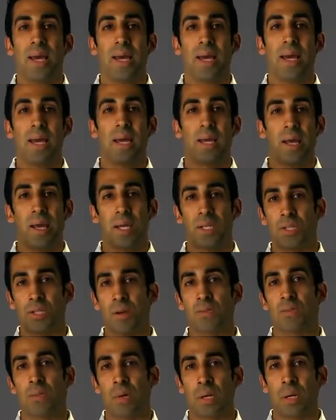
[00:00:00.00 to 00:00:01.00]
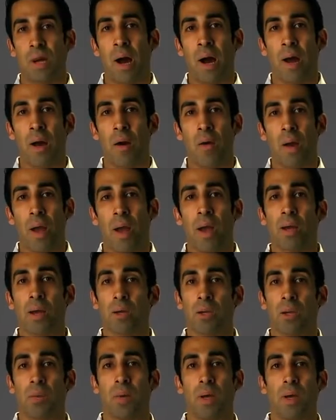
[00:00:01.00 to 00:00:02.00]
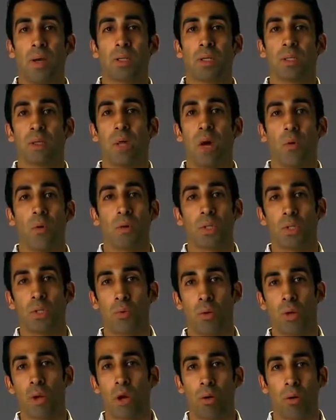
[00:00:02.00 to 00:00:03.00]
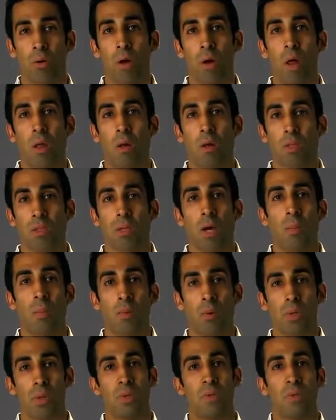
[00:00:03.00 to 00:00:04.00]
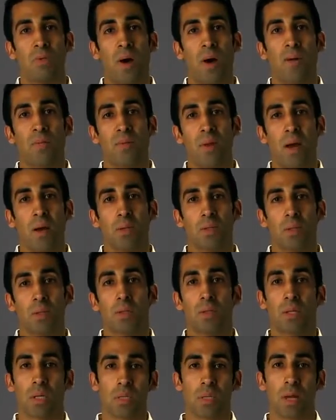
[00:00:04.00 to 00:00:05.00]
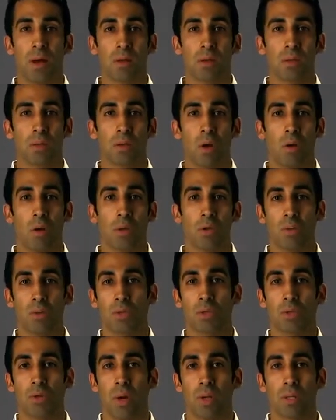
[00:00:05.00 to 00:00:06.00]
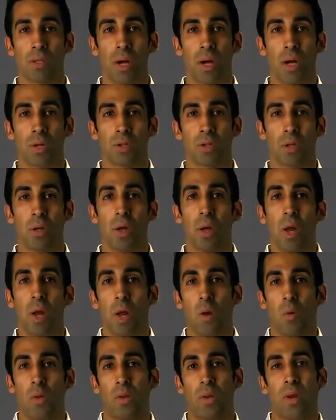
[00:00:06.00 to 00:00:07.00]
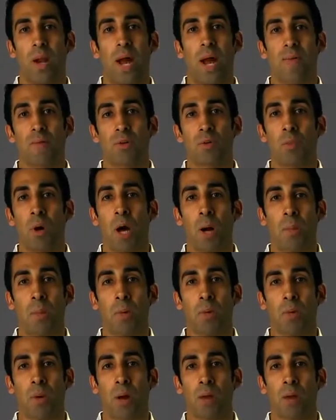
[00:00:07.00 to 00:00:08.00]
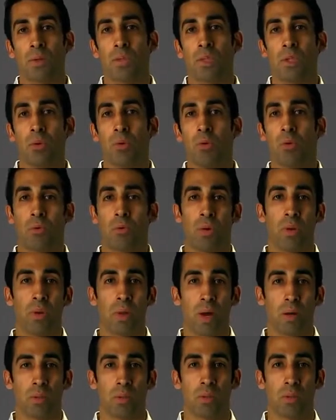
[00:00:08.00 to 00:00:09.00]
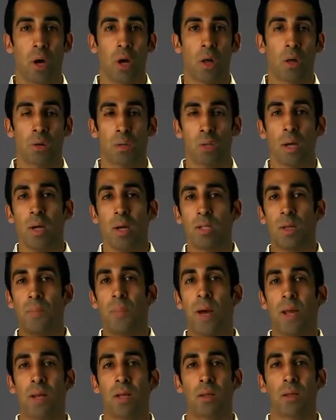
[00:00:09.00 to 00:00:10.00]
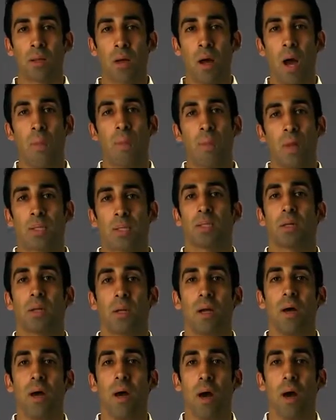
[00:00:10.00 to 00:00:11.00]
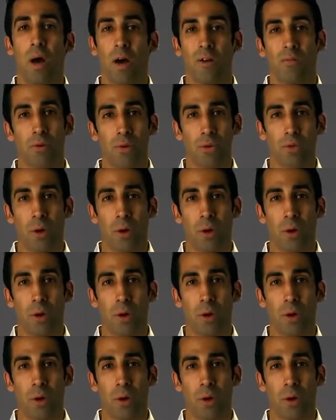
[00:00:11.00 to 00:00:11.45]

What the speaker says: In a self-directed IRA, it could be as low as $300, upwards of $5,000, $6,000 for this transaction, with an average probably around $2,000 to $3,000, depending on the complexity of your